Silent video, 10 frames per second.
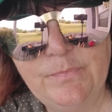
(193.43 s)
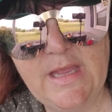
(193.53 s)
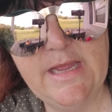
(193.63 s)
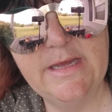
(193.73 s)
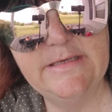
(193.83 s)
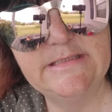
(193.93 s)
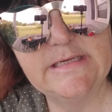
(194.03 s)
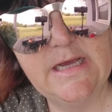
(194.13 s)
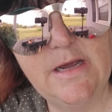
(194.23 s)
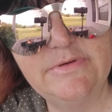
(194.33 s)
And
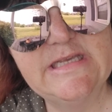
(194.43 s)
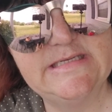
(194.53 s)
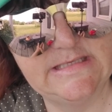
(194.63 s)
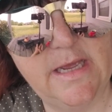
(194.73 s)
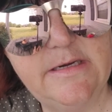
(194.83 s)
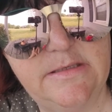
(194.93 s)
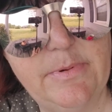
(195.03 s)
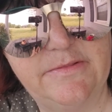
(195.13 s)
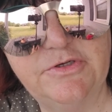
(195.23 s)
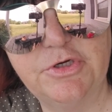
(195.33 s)
I was excited
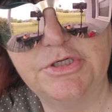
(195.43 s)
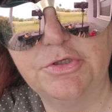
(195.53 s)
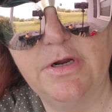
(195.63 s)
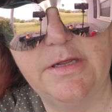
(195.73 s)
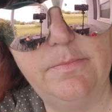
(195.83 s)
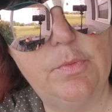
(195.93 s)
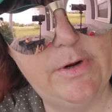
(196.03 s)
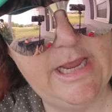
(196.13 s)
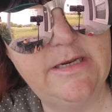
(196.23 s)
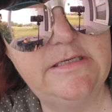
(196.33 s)
about the treasure hunt, but
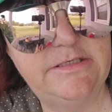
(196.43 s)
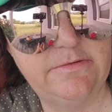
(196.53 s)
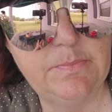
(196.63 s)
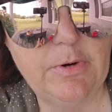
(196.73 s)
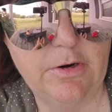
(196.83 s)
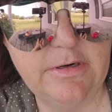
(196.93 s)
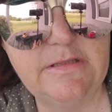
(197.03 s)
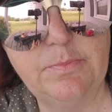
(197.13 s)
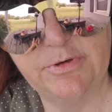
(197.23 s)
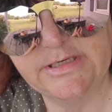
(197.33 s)
we had to do the party,
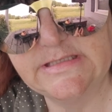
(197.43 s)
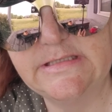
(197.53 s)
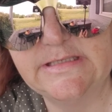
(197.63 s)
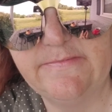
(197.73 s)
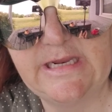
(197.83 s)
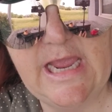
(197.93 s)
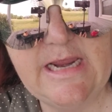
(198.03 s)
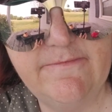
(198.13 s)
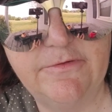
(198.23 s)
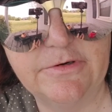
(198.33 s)
the presents, and the
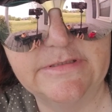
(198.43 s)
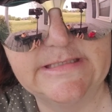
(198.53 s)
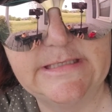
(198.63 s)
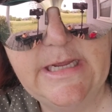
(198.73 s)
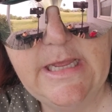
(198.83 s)
cake first.